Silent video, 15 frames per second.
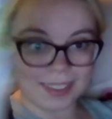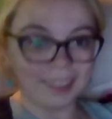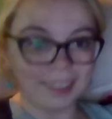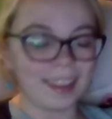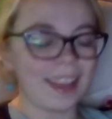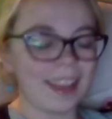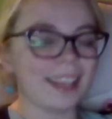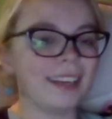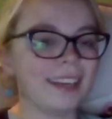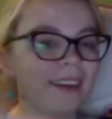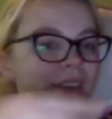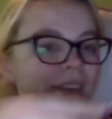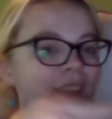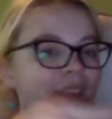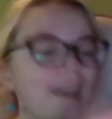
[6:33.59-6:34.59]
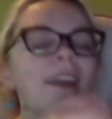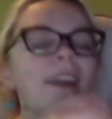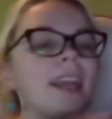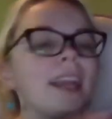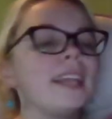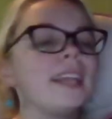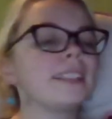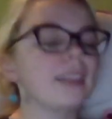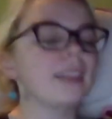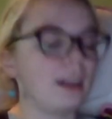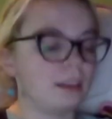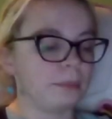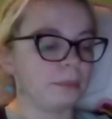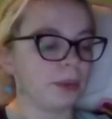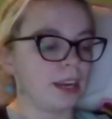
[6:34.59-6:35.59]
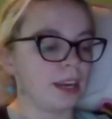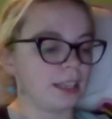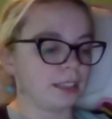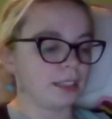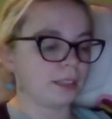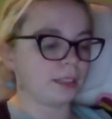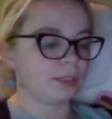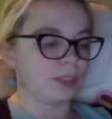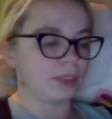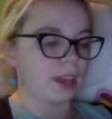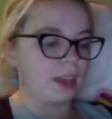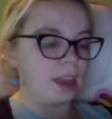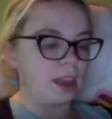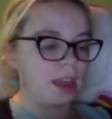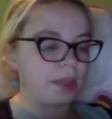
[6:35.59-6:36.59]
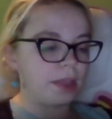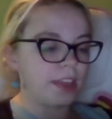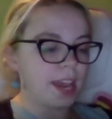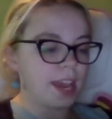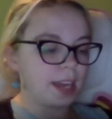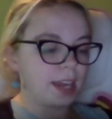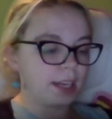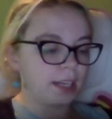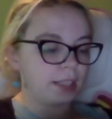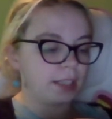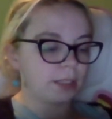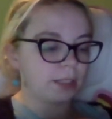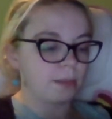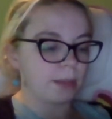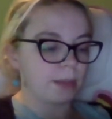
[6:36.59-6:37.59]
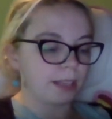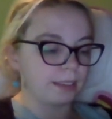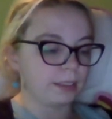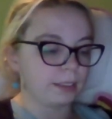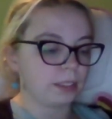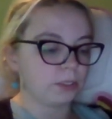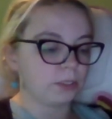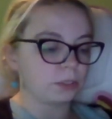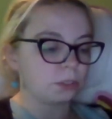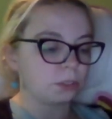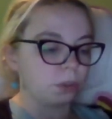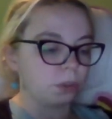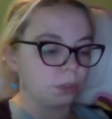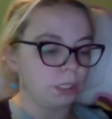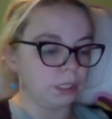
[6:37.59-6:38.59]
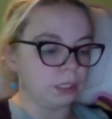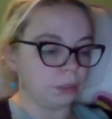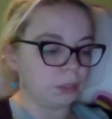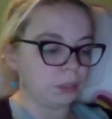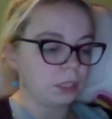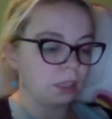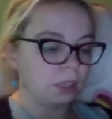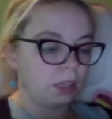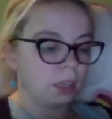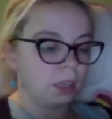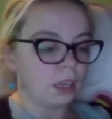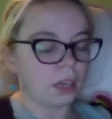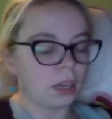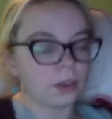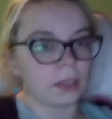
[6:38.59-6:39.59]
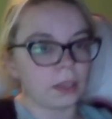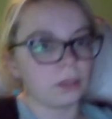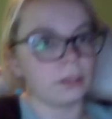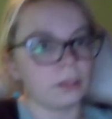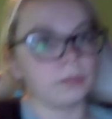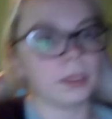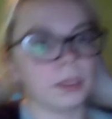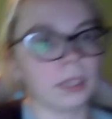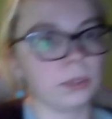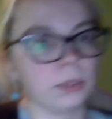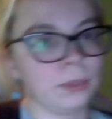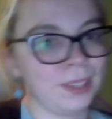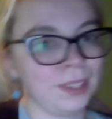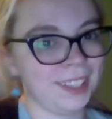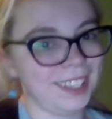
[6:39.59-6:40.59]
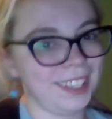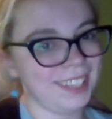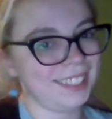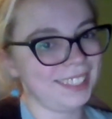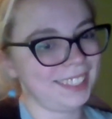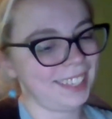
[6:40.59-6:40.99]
Like, it's on brand for that. And that is, oh my God, these are so cute. Okay, hold on. We gotta go through these.